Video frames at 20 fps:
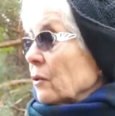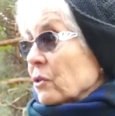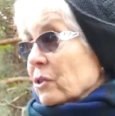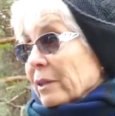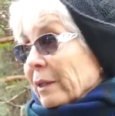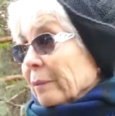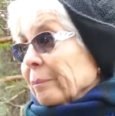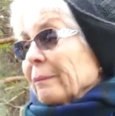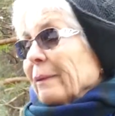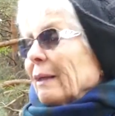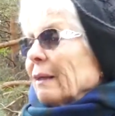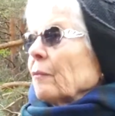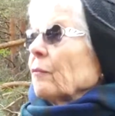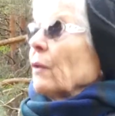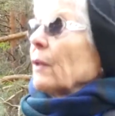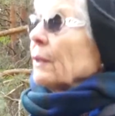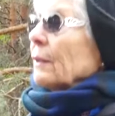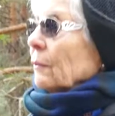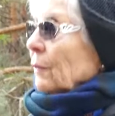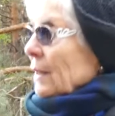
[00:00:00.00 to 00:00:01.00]
you stopped me.
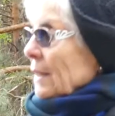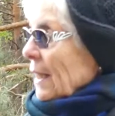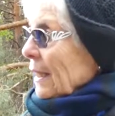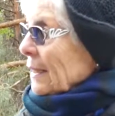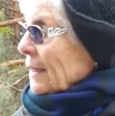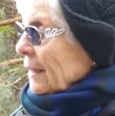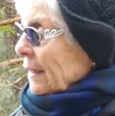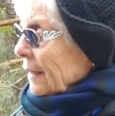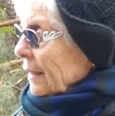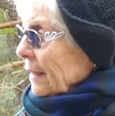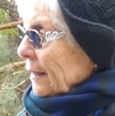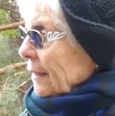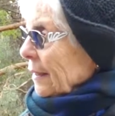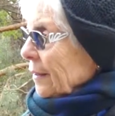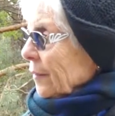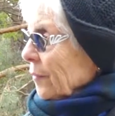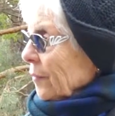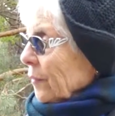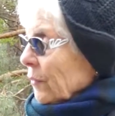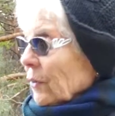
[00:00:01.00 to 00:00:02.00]
What was I saying?
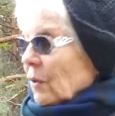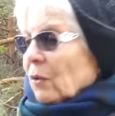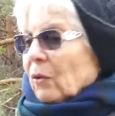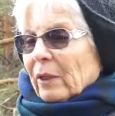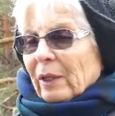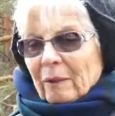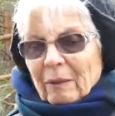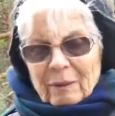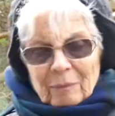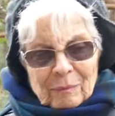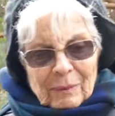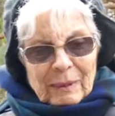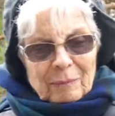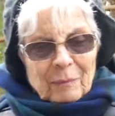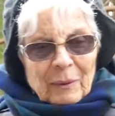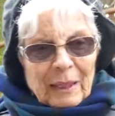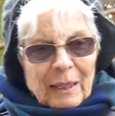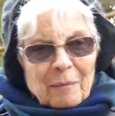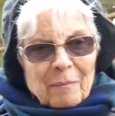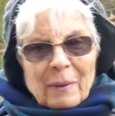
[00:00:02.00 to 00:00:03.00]
Oh yeah,
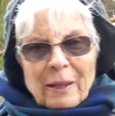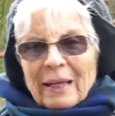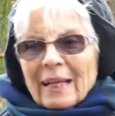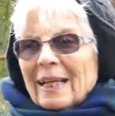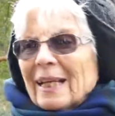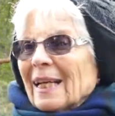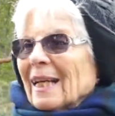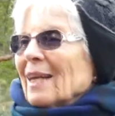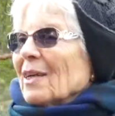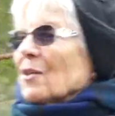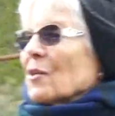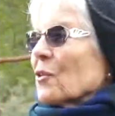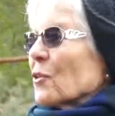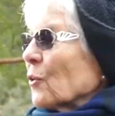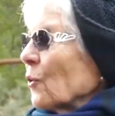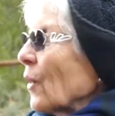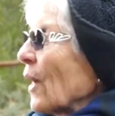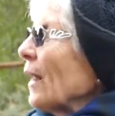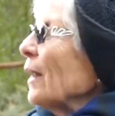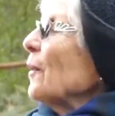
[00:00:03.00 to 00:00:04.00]
let me get back.
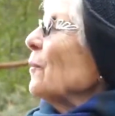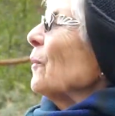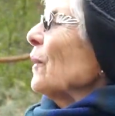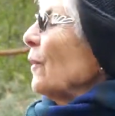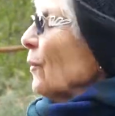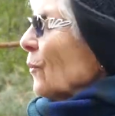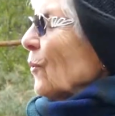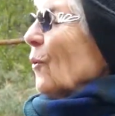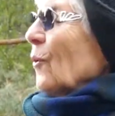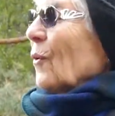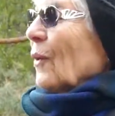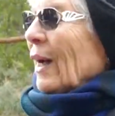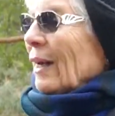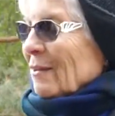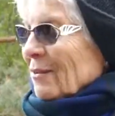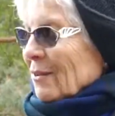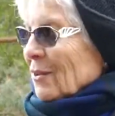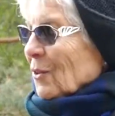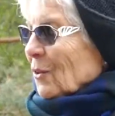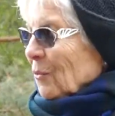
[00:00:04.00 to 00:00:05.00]
So anyway, no.
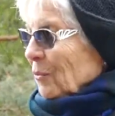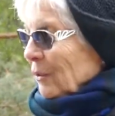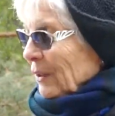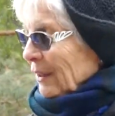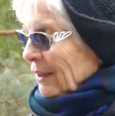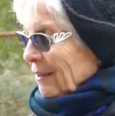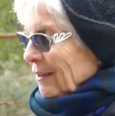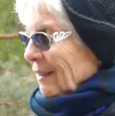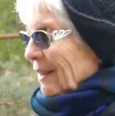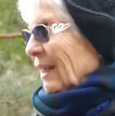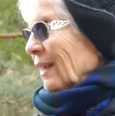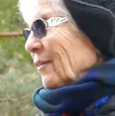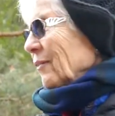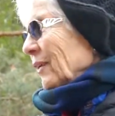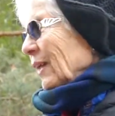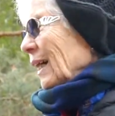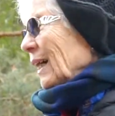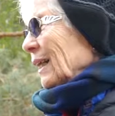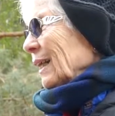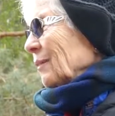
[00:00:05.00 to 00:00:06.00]
So there
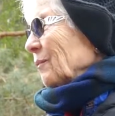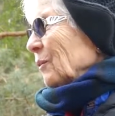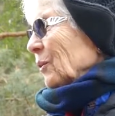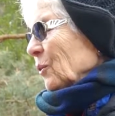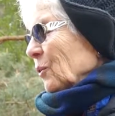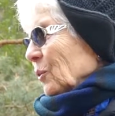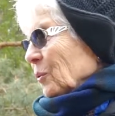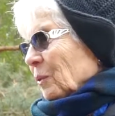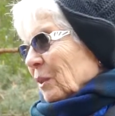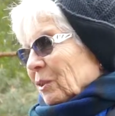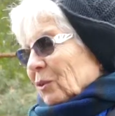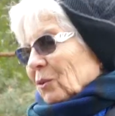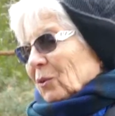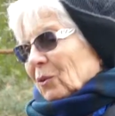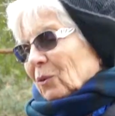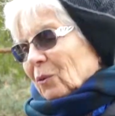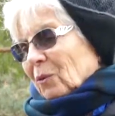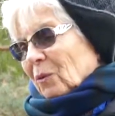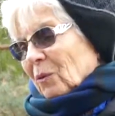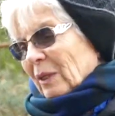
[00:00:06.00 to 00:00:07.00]
we are, and we don't know what to
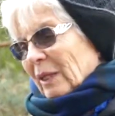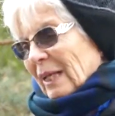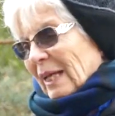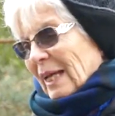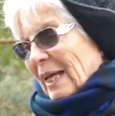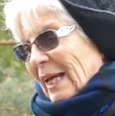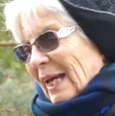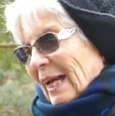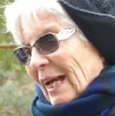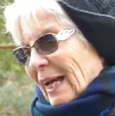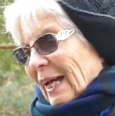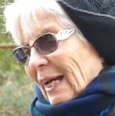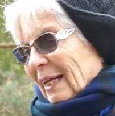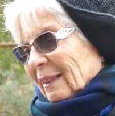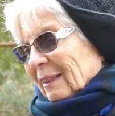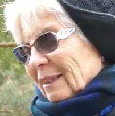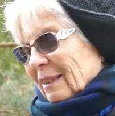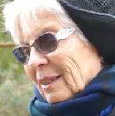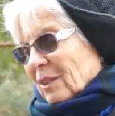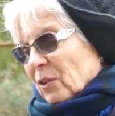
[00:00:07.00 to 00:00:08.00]
do.
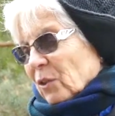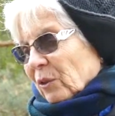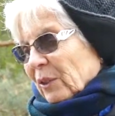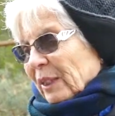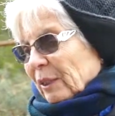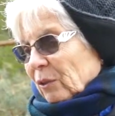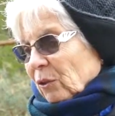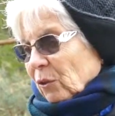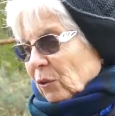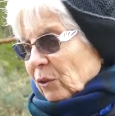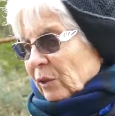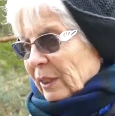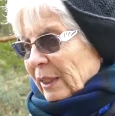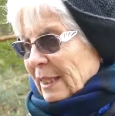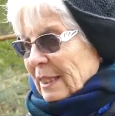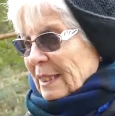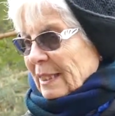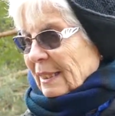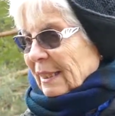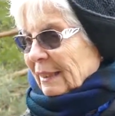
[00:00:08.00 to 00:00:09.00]
And so he told
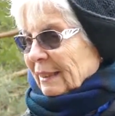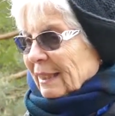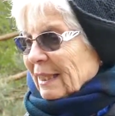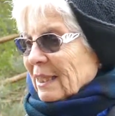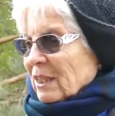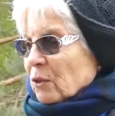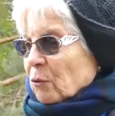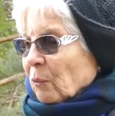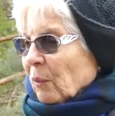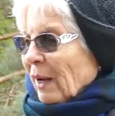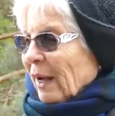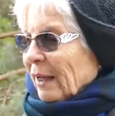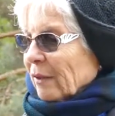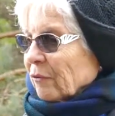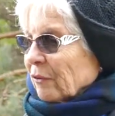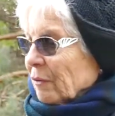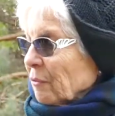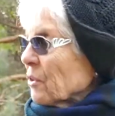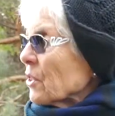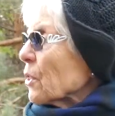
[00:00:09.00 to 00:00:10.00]
us that his
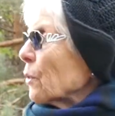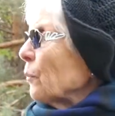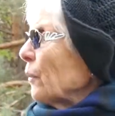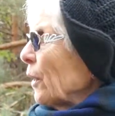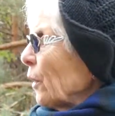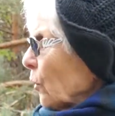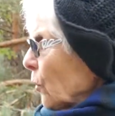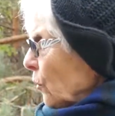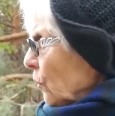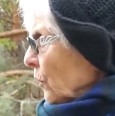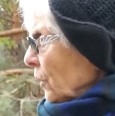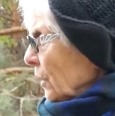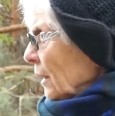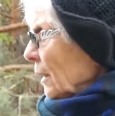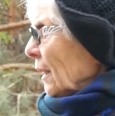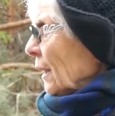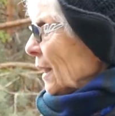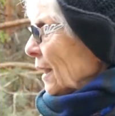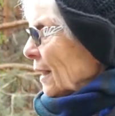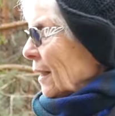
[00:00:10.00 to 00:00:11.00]
wife, he was a widower,
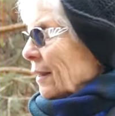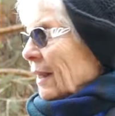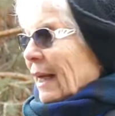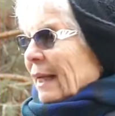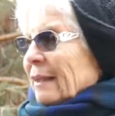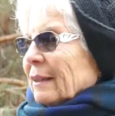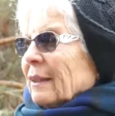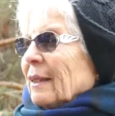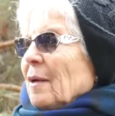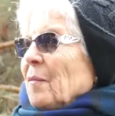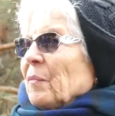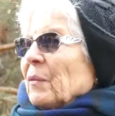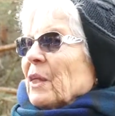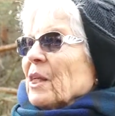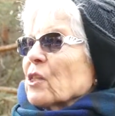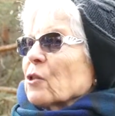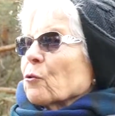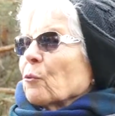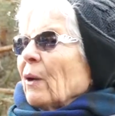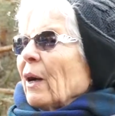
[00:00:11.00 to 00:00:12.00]
and
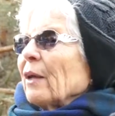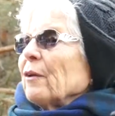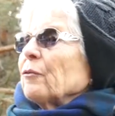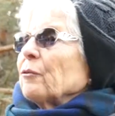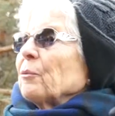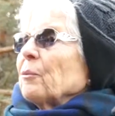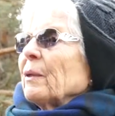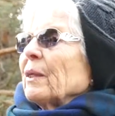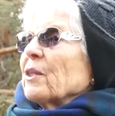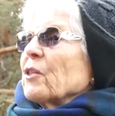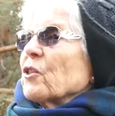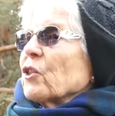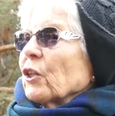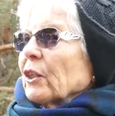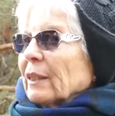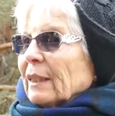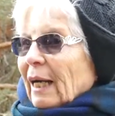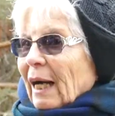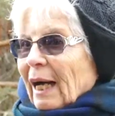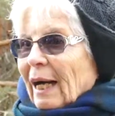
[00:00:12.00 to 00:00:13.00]
his wife, when she
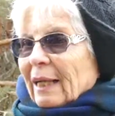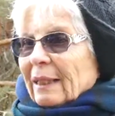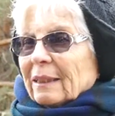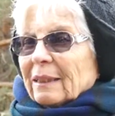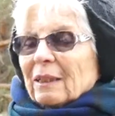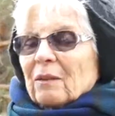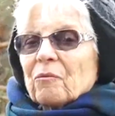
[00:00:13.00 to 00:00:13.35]
died,